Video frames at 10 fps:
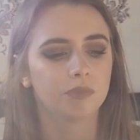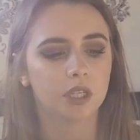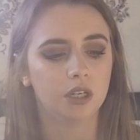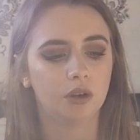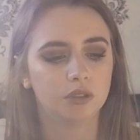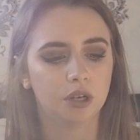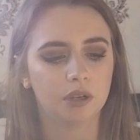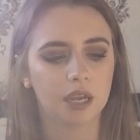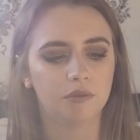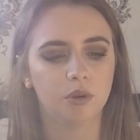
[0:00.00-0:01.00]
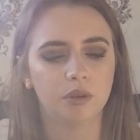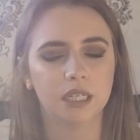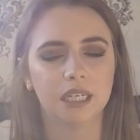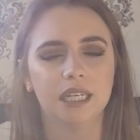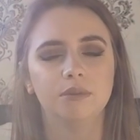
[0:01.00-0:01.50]
you know, don't get
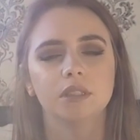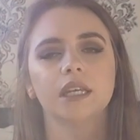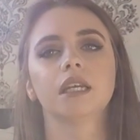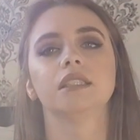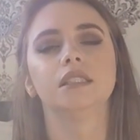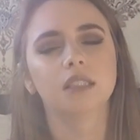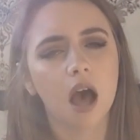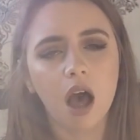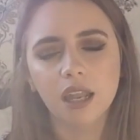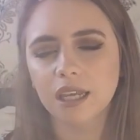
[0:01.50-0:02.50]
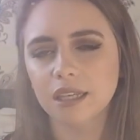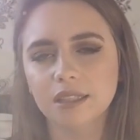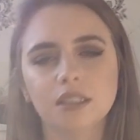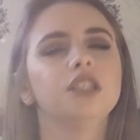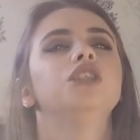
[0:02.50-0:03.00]
ruined? And he was like,
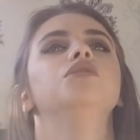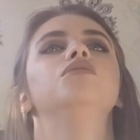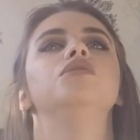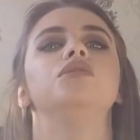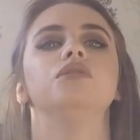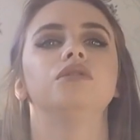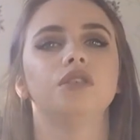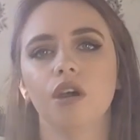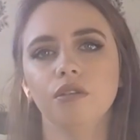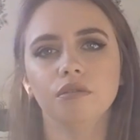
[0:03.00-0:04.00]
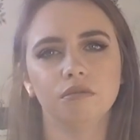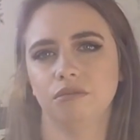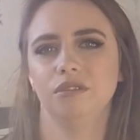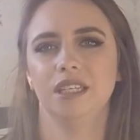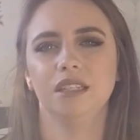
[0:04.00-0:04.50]
darling, you don't,
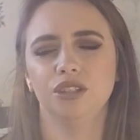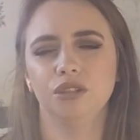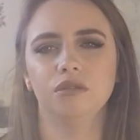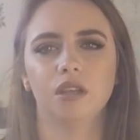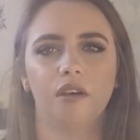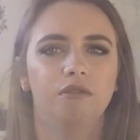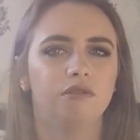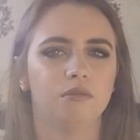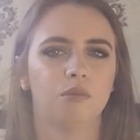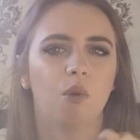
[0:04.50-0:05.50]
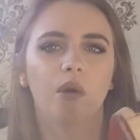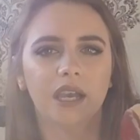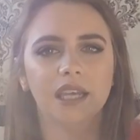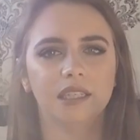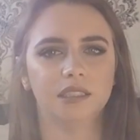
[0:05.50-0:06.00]
these shoes aren't for
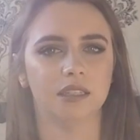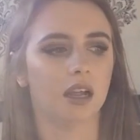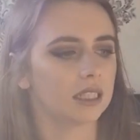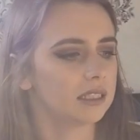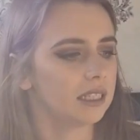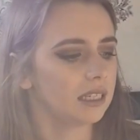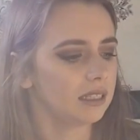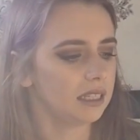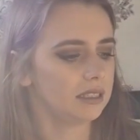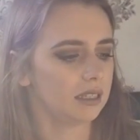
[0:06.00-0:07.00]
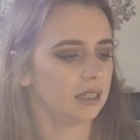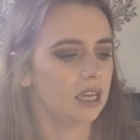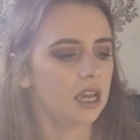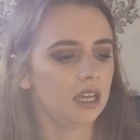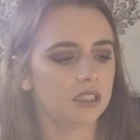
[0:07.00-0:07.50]
walking and dancing. These are
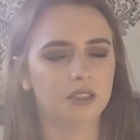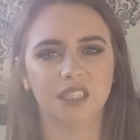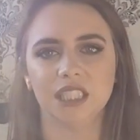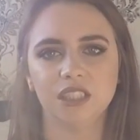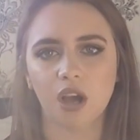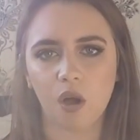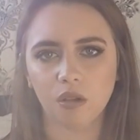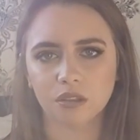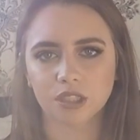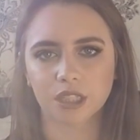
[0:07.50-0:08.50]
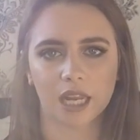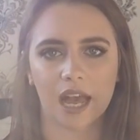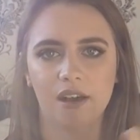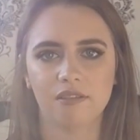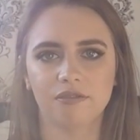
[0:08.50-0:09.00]
to indulge and
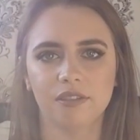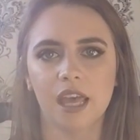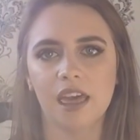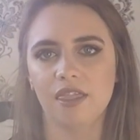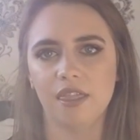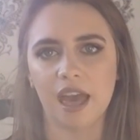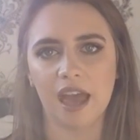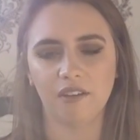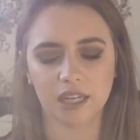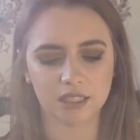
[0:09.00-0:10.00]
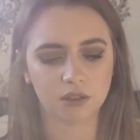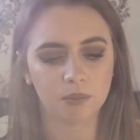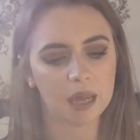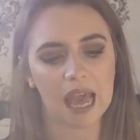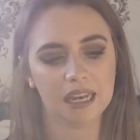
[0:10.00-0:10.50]
have there. And it's,
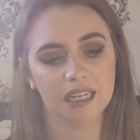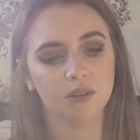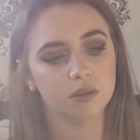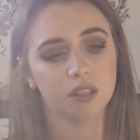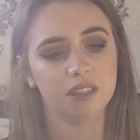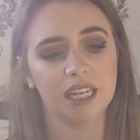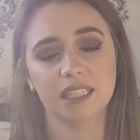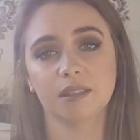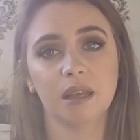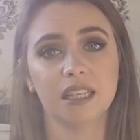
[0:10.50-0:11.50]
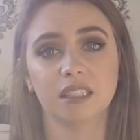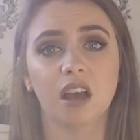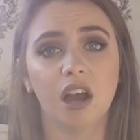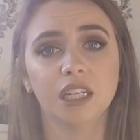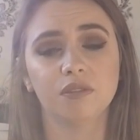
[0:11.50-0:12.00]
and he also said it's
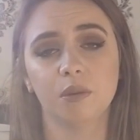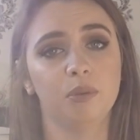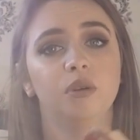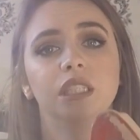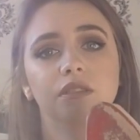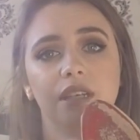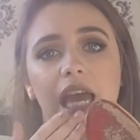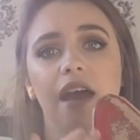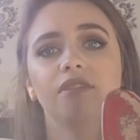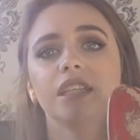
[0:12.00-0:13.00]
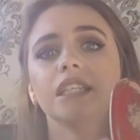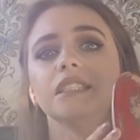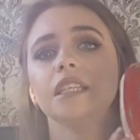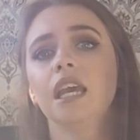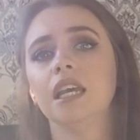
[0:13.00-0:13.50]
kind of the point of it. Having
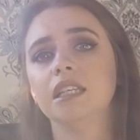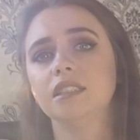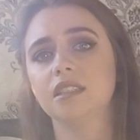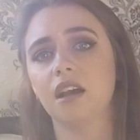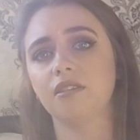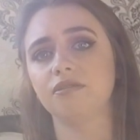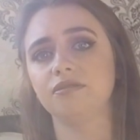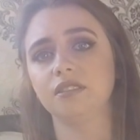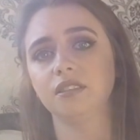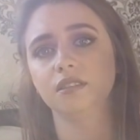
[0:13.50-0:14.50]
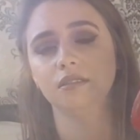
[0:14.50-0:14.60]
this scuffed